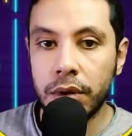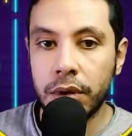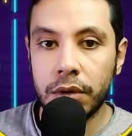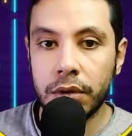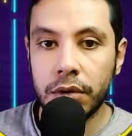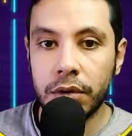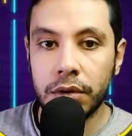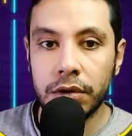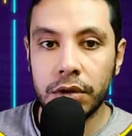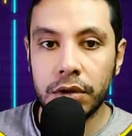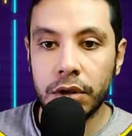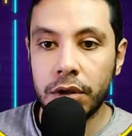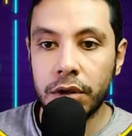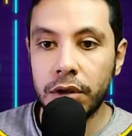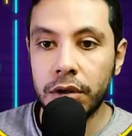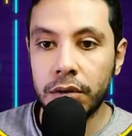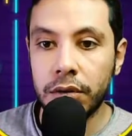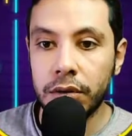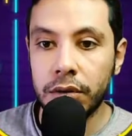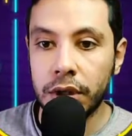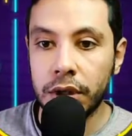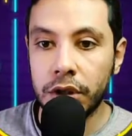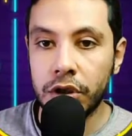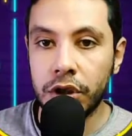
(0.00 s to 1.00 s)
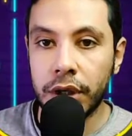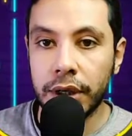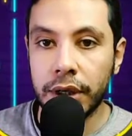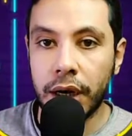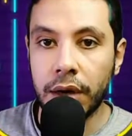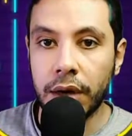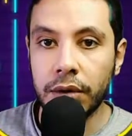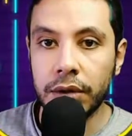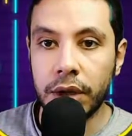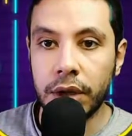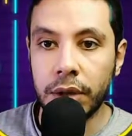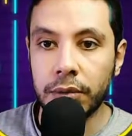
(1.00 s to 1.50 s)
continue to the
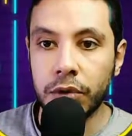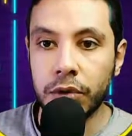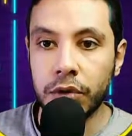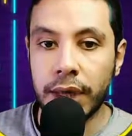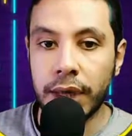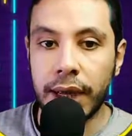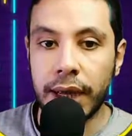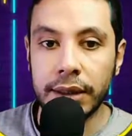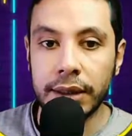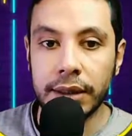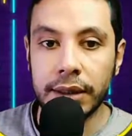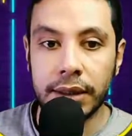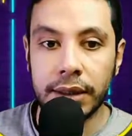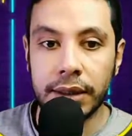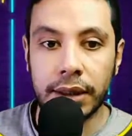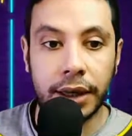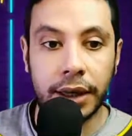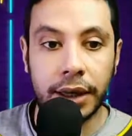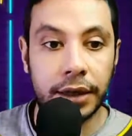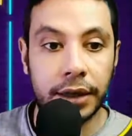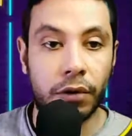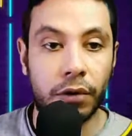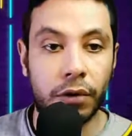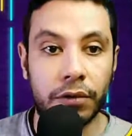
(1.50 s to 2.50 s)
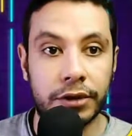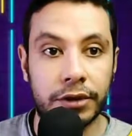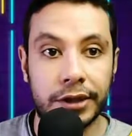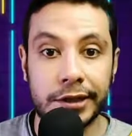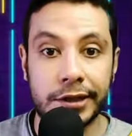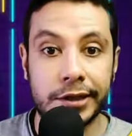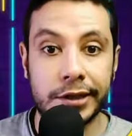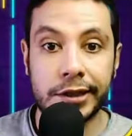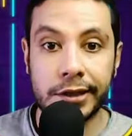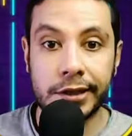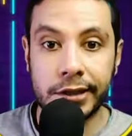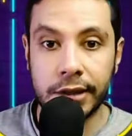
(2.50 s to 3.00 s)
checkout. I'm not adding any of
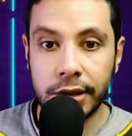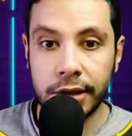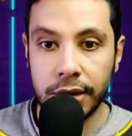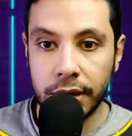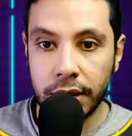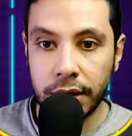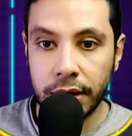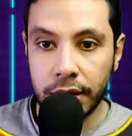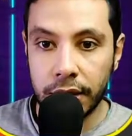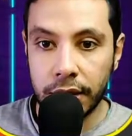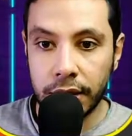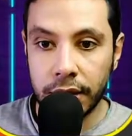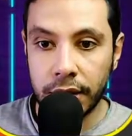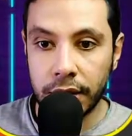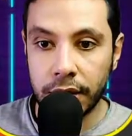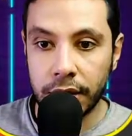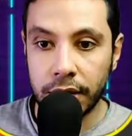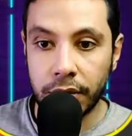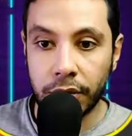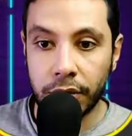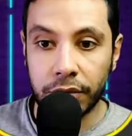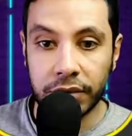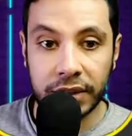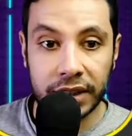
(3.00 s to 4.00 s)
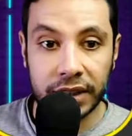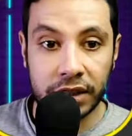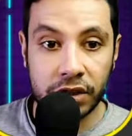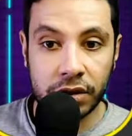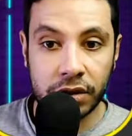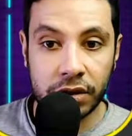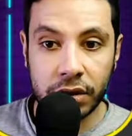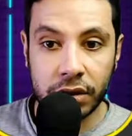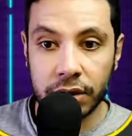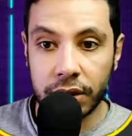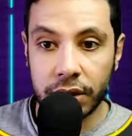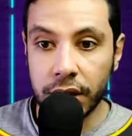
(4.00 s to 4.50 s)
this of these
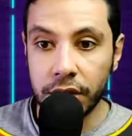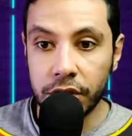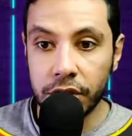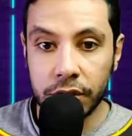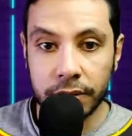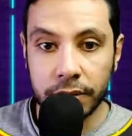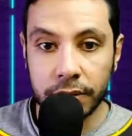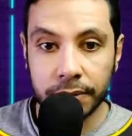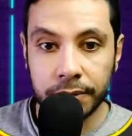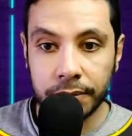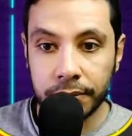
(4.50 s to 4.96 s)
things.